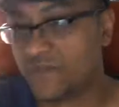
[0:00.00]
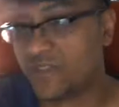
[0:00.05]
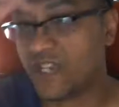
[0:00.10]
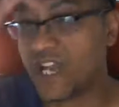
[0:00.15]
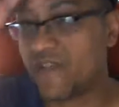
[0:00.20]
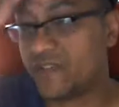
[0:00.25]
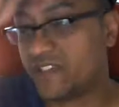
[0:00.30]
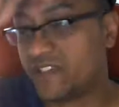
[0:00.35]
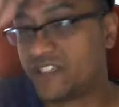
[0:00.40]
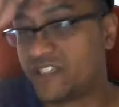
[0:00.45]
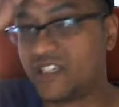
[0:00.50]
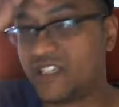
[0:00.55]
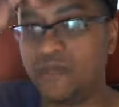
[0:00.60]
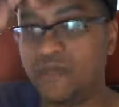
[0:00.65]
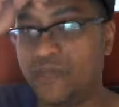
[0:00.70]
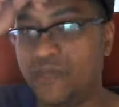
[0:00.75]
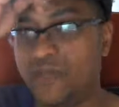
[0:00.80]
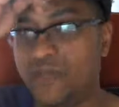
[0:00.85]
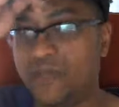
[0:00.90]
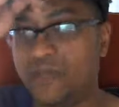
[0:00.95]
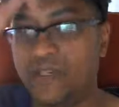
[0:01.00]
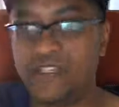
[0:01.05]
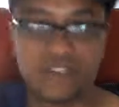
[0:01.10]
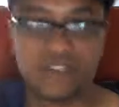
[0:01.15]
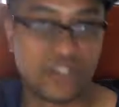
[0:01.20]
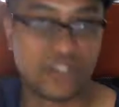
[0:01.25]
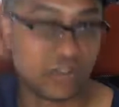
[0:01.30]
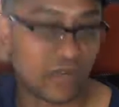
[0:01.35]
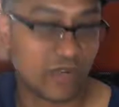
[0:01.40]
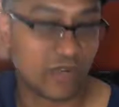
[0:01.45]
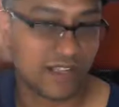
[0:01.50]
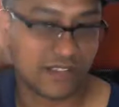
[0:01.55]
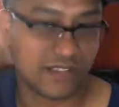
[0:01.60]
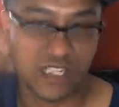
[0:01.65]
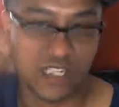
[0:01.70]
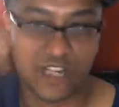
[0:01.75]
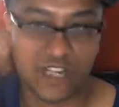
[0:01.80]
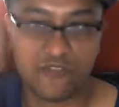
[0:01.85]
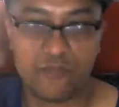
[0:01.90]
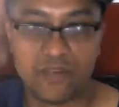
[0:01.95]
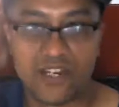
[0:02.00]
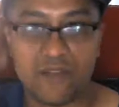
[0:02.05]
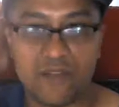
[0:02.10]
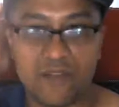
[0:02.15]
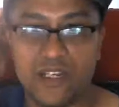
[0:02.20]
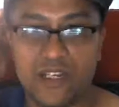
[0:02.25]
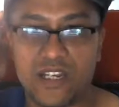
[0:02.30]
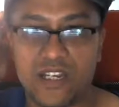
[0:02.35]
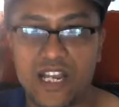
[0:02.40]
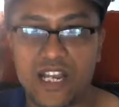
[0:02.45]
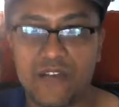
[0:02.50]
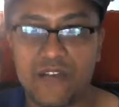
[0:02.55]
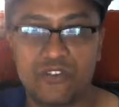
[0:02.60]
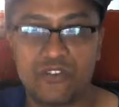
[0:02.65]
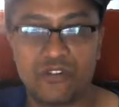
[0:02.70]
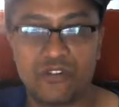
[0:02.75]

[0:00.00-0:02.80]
Obviously we disagree on stuff, but how is your